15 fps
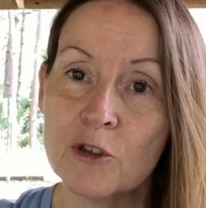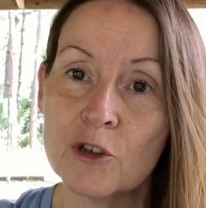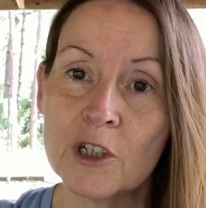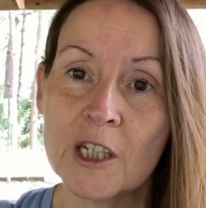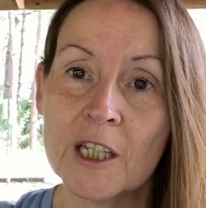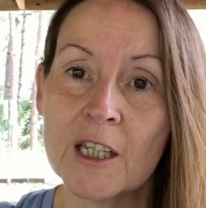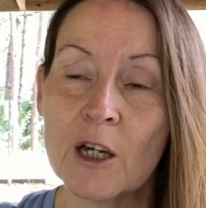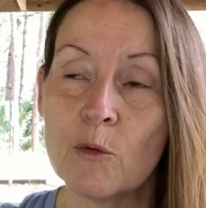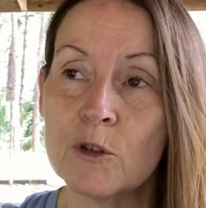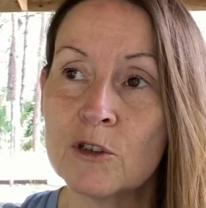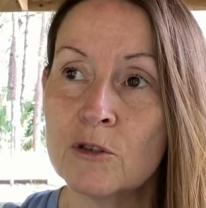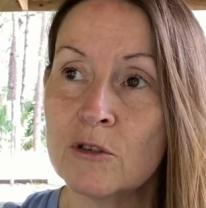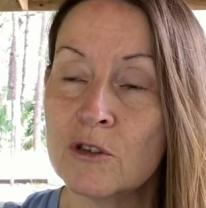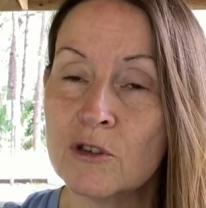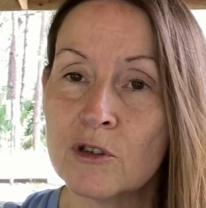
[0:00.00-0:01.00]
You're going to get
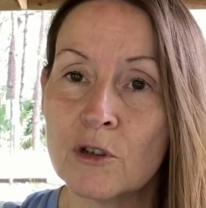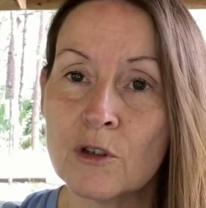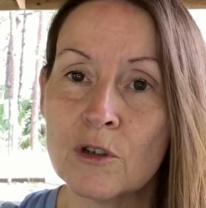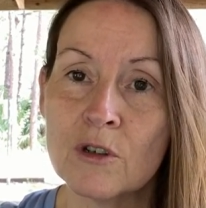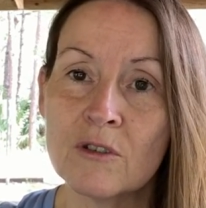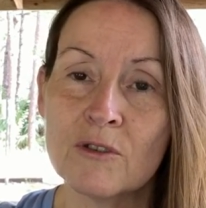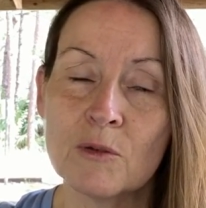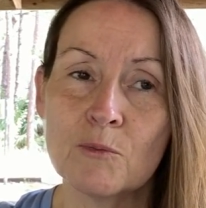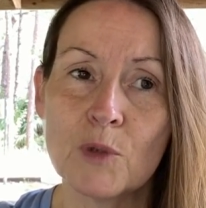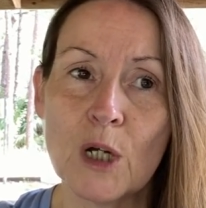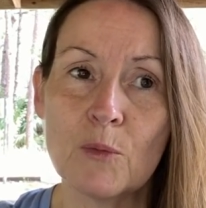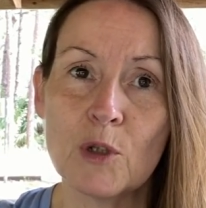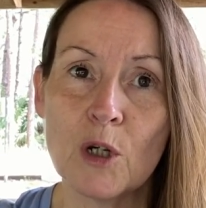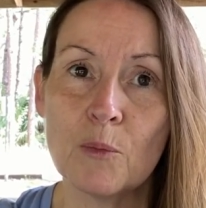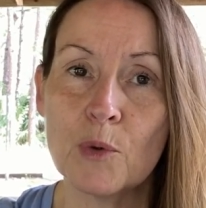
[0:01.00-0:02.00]
what you deserve and
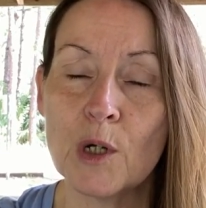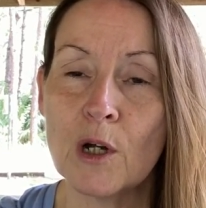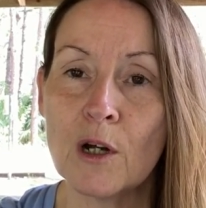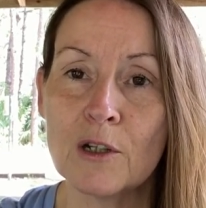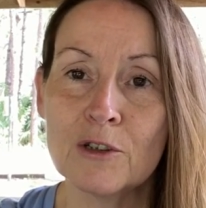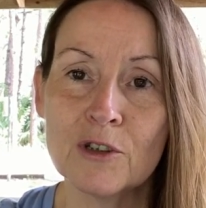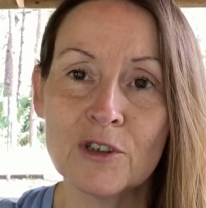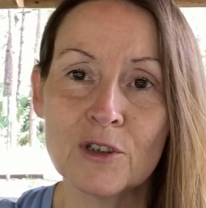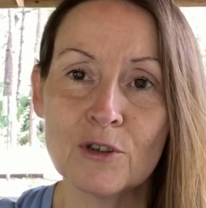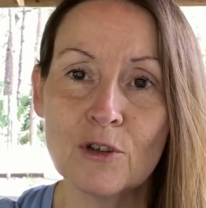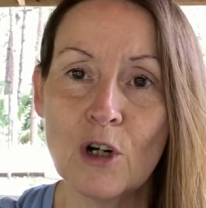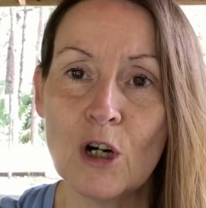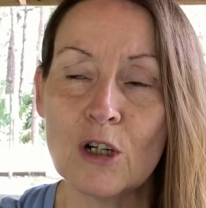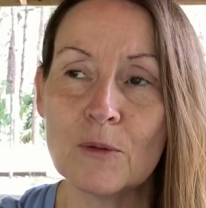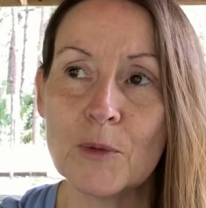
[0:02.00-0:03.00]
blah, blah, blah, instant
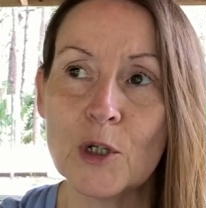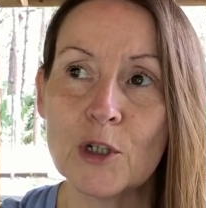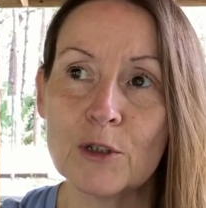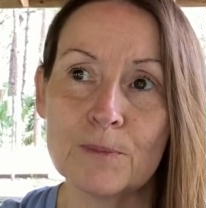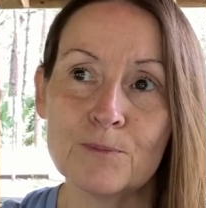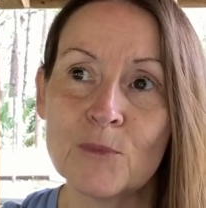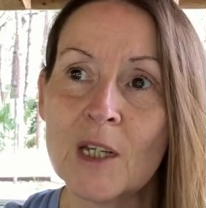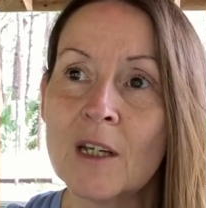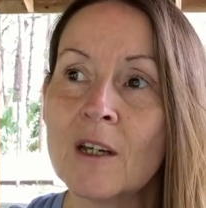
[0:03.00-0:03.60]
karma. And,